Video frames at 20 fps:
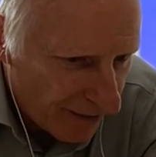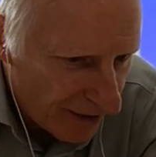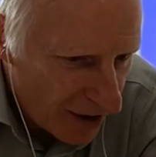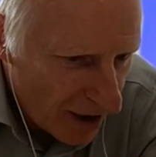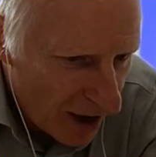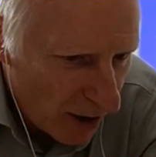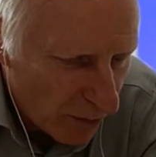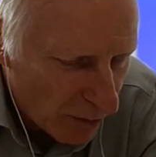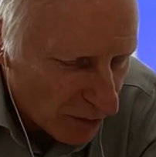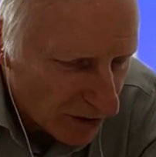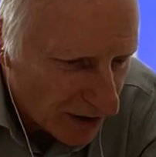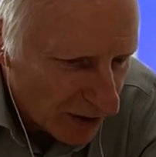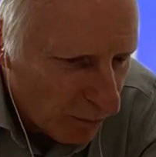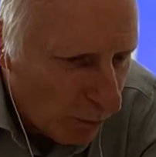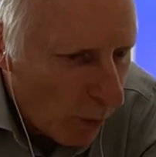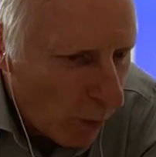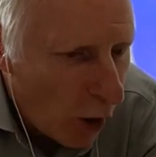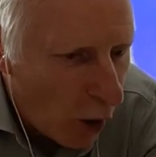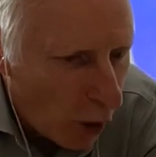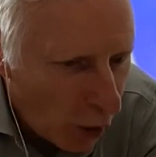the notes and
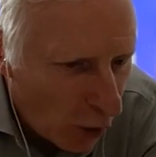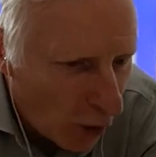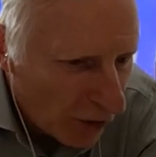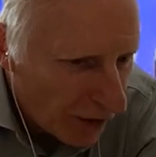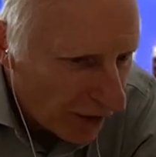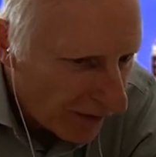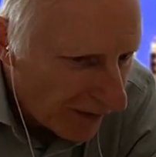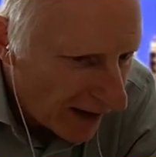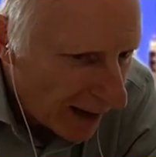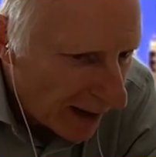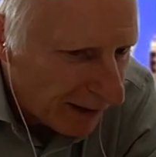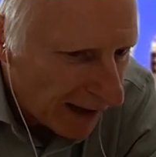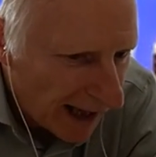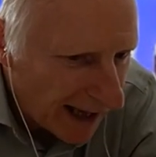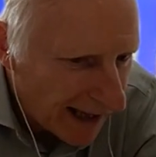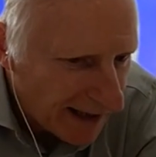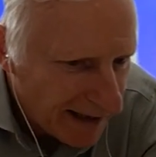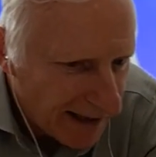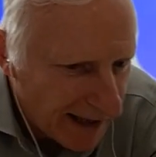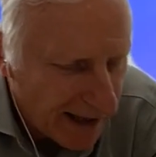what order they're
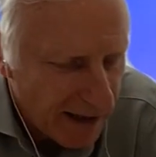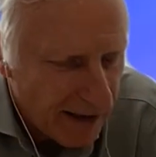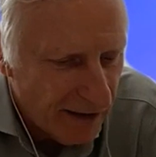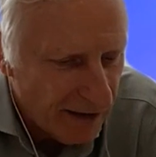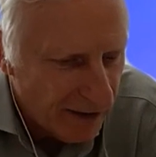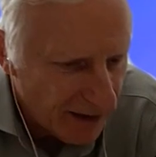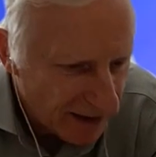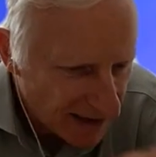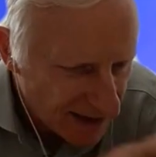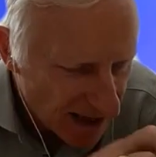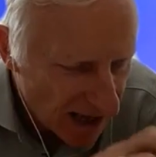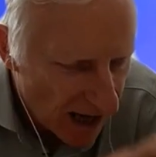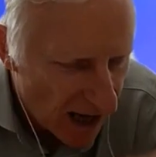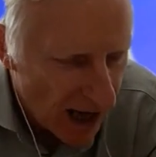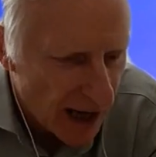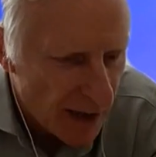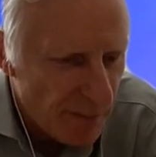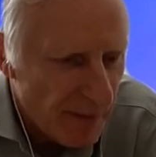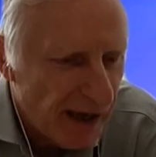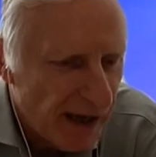played in, and the
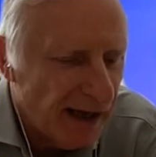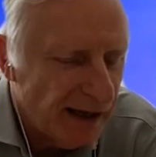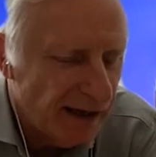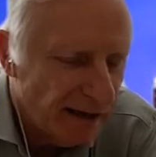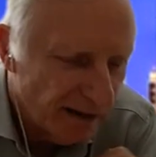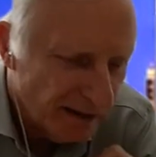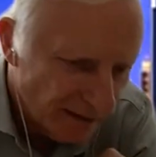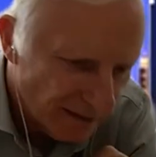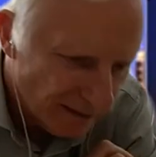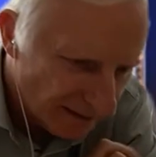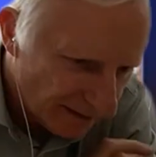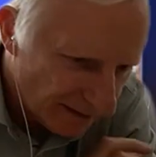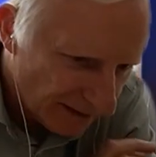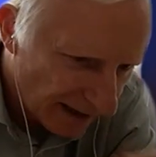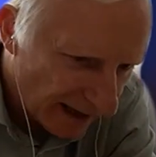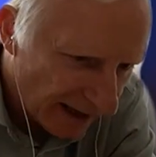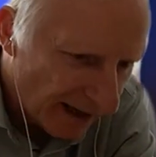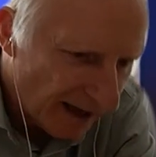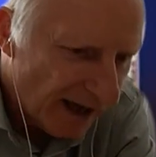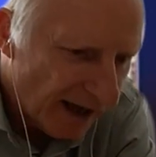timing, and
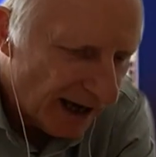uh,